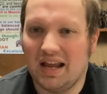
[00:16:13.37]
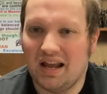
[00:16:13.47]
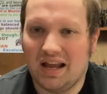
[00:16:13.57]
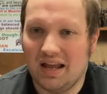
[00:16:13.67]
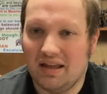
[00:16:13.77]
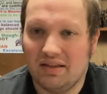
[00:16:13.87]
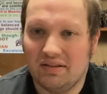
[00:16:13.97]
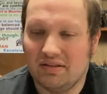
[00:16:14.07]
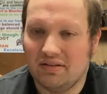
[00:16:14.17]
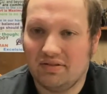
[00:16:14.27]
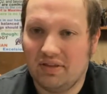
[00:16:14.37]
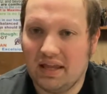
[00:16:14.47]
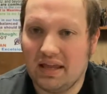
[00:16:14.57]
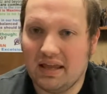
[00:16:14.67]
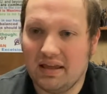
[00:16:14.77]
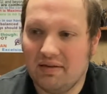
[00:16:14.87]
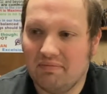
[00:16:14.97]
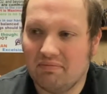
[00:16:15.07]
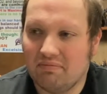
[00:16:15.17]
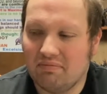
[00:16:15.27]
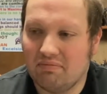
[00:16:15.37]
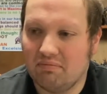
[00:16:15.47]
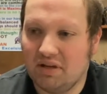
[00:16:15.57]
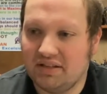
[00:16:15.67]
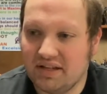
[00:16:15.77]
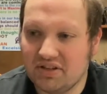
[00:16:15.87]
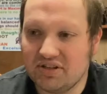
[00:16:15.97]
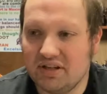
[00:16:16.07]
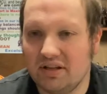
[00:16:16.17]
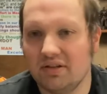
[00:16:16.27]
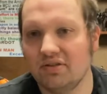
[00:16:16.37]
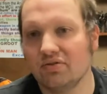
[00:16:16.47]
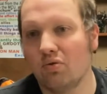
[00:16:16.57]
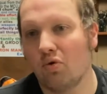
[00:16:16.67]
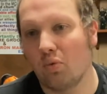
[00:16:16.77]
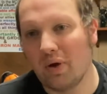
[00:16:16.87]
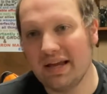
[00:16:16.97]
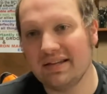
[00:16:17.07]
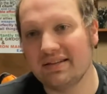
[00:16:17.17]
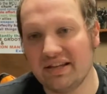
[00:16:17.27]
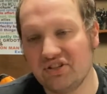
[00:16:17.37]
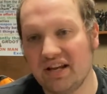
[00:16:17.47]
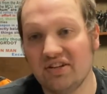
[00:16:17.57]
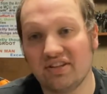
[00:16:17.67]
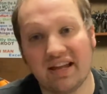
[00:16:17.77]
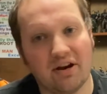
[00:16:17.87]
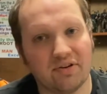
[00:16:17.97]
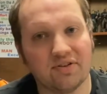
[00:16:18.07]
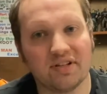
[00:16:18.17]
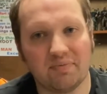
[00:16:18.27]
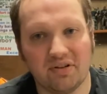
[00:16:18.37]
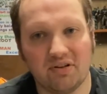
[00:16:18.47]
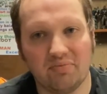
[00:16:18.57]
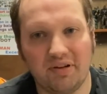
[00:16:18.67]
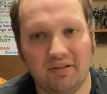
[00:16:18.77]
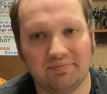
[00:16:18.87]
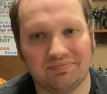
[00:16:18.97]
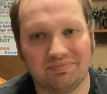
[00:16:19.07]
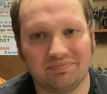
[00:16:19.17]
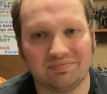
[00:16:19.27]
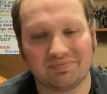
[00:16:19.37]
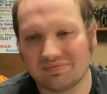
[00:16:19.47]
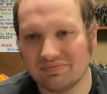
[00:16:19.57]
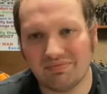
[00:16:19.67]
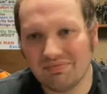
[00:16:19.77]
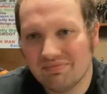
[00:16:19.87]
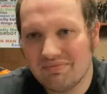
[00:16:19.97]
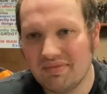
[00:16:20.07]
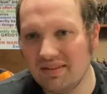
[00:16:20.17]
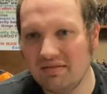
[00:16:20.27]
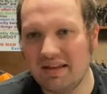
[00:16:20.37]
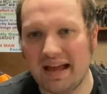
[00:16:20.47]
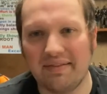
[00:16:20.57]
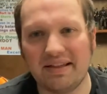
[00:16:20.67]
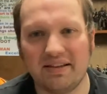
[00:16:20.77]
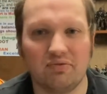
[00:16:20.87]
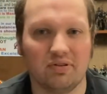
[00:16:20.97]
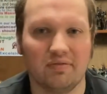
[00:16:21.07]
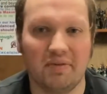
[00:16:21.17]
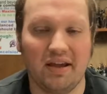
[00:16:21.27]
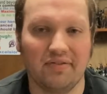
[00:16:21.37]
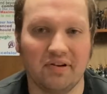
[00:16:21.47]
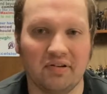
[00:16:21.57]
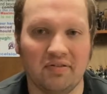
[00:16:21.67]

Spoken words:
And the additions or ways they changed the characters up a little bit, yeah, that didn't work for me either.